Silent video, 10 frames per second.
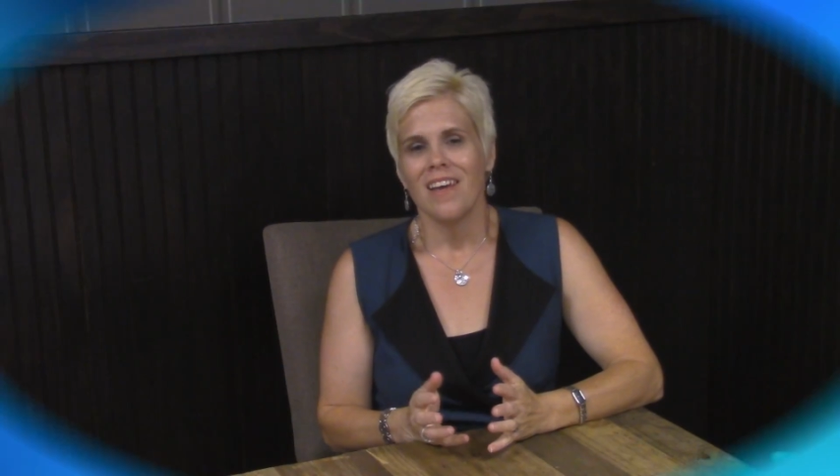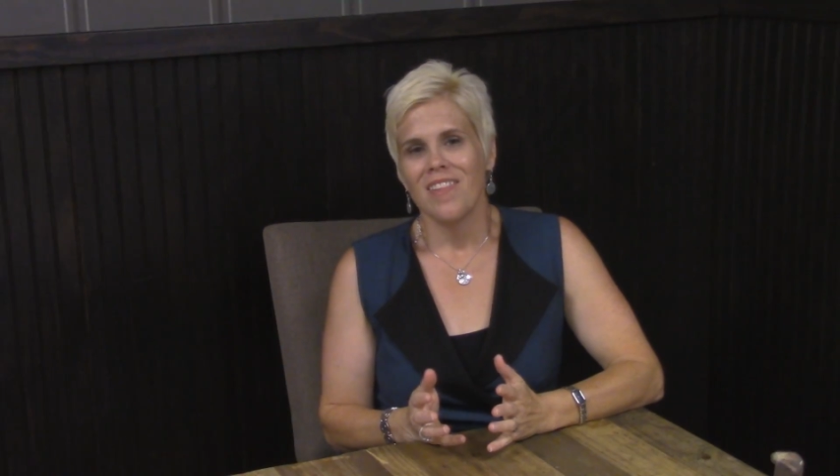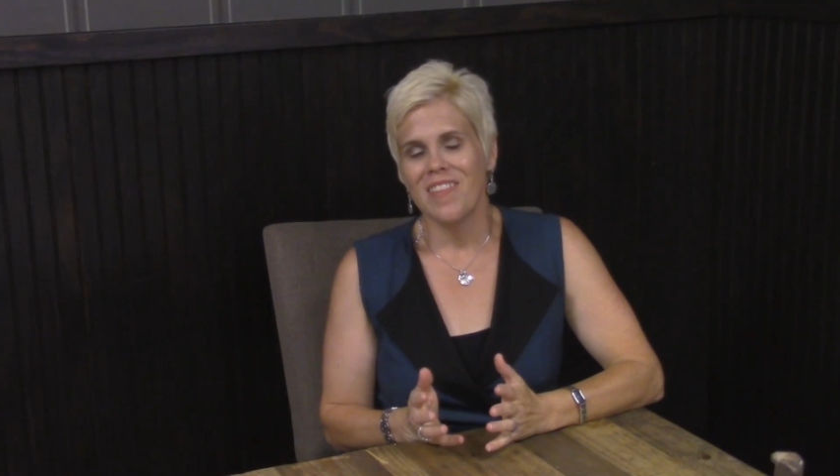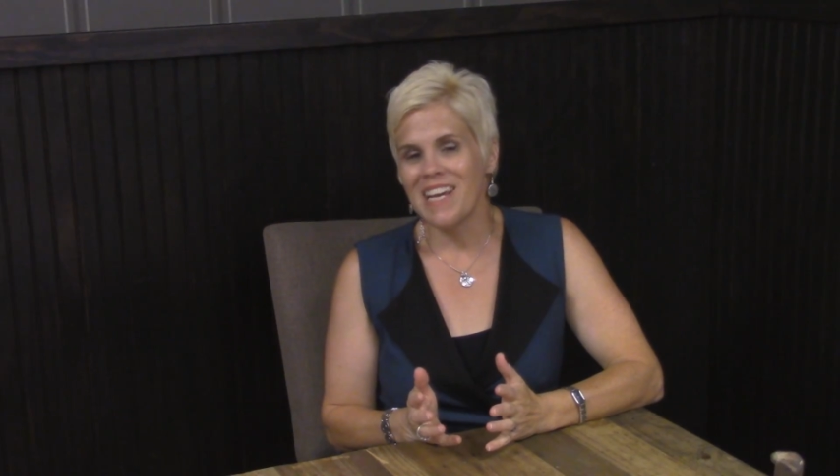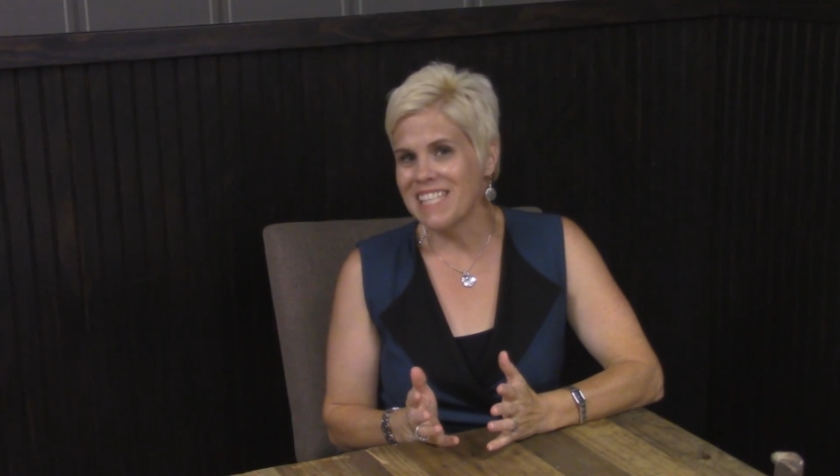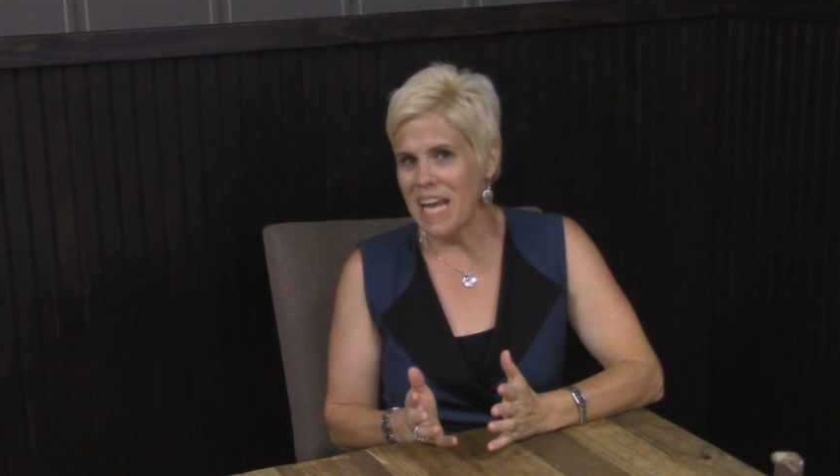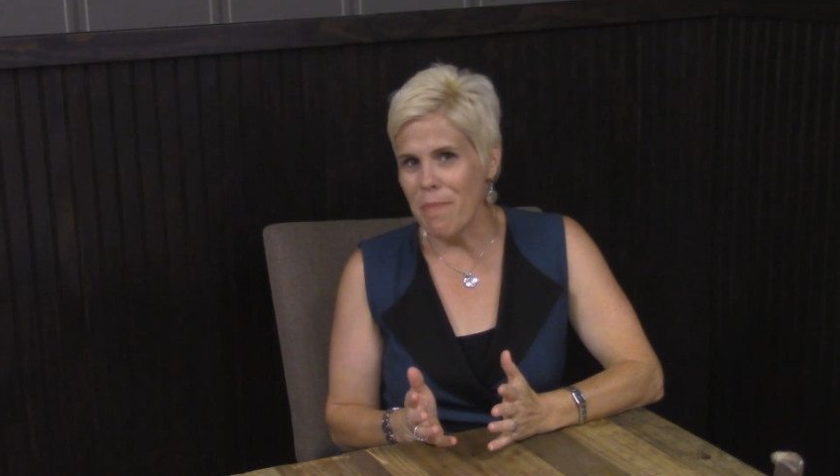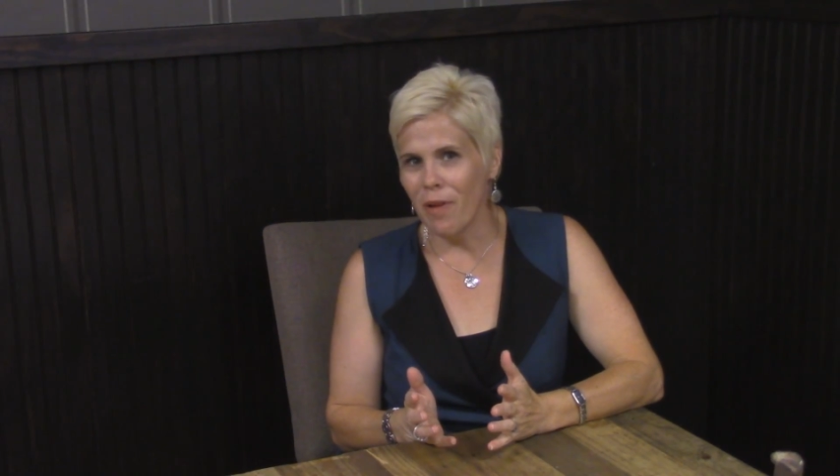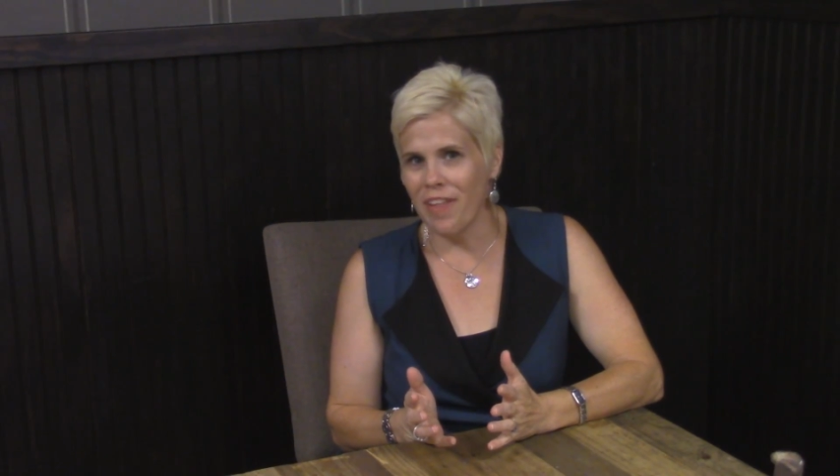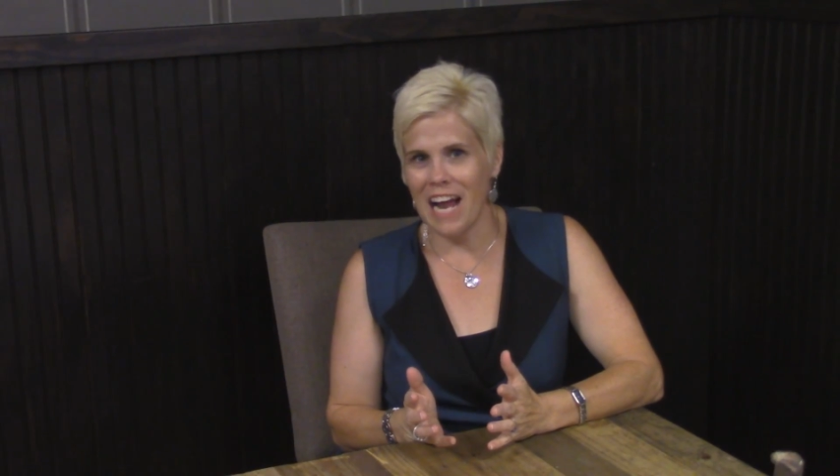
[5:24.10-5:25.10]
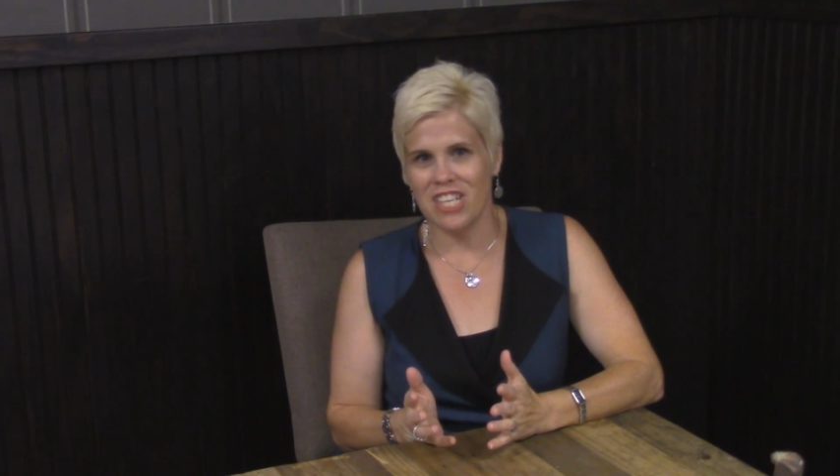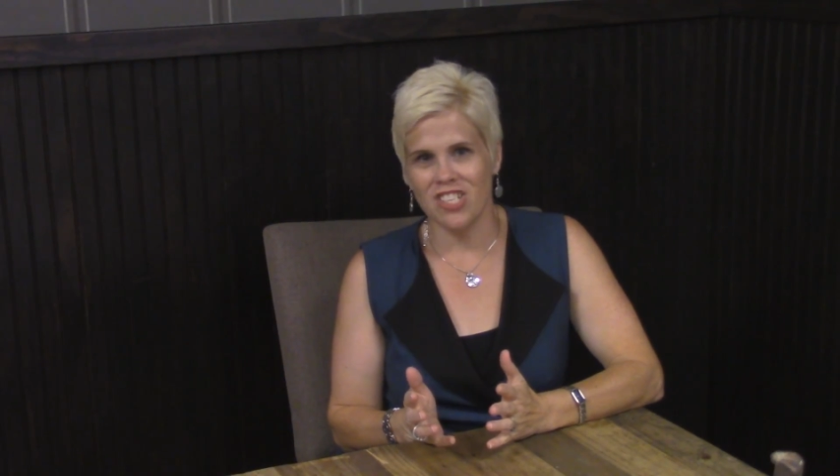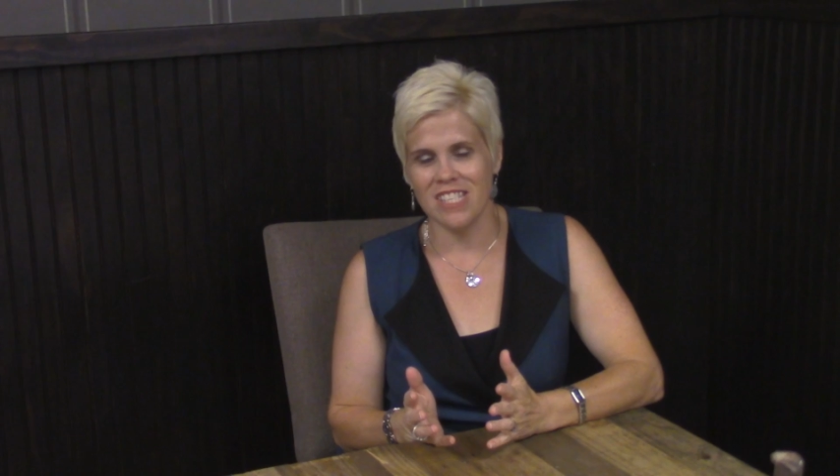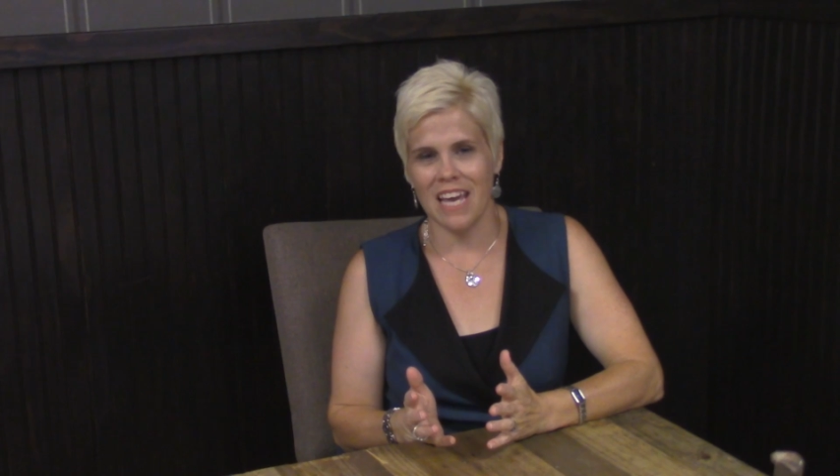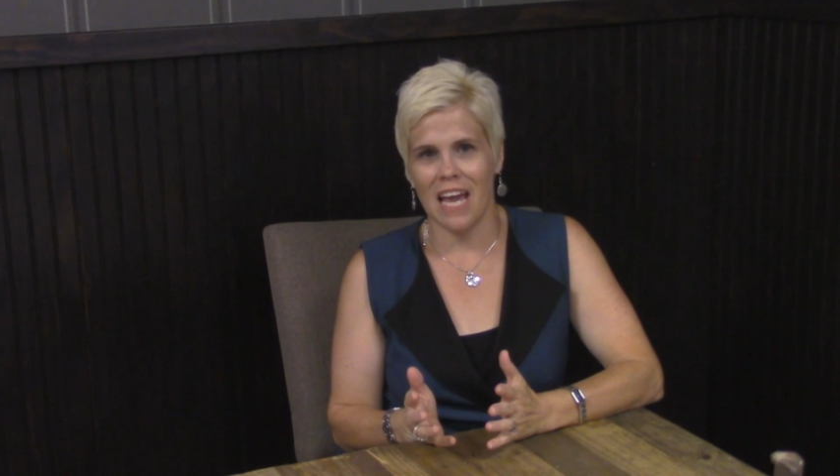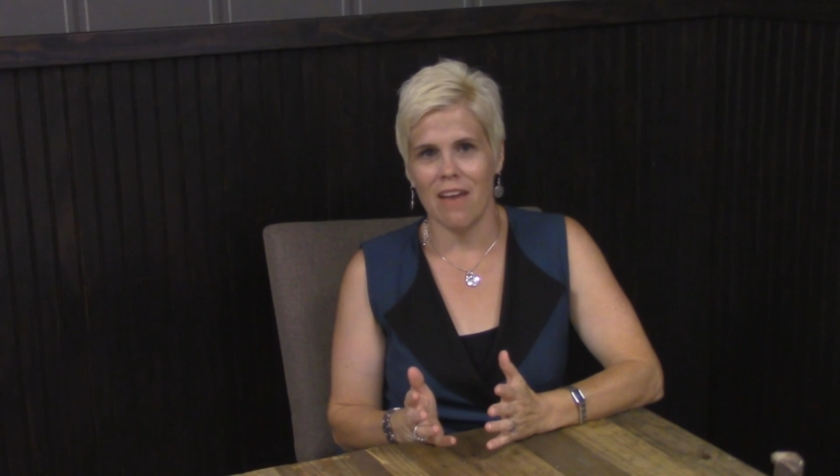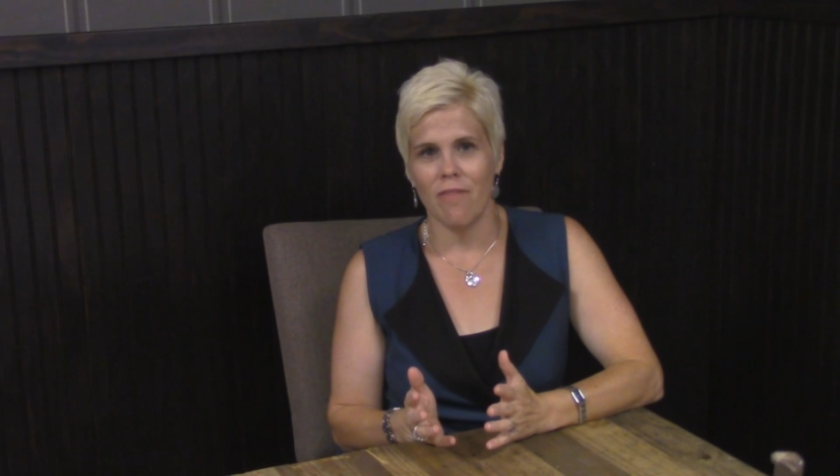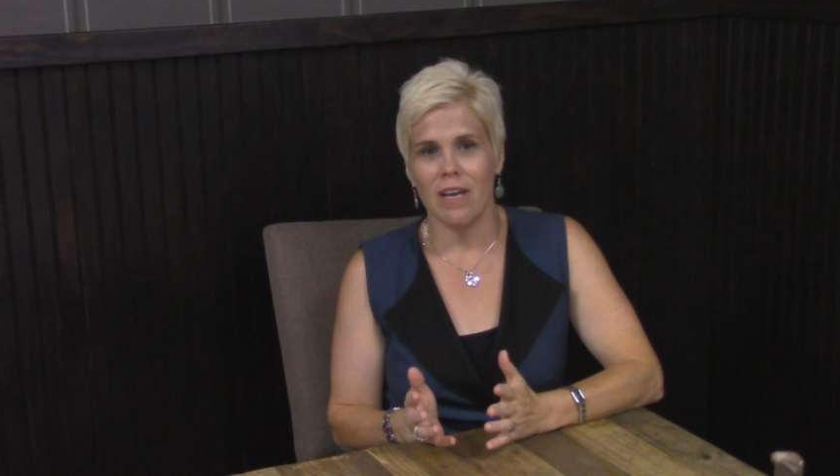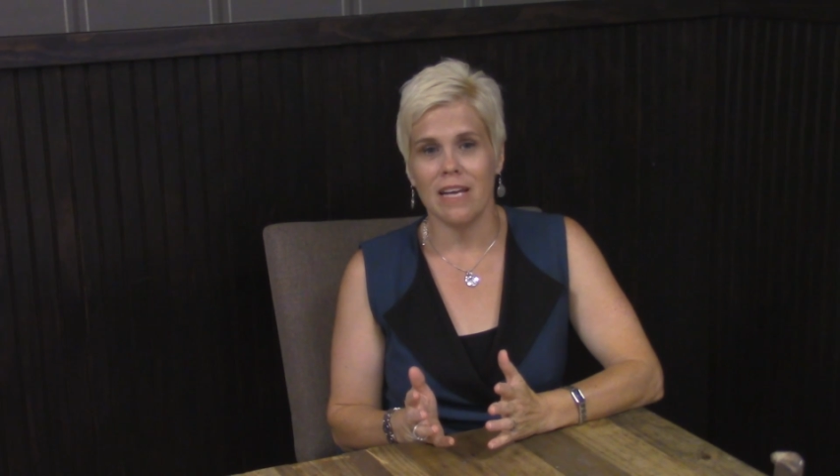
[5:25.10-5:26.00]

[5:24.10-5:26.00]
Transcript: The example that I just gave